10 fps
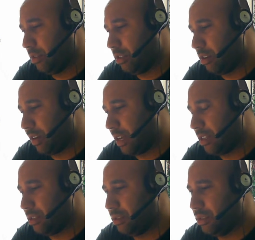the drawing
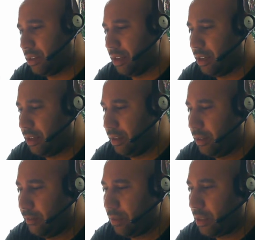how-tos, and
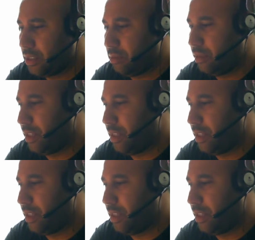some of the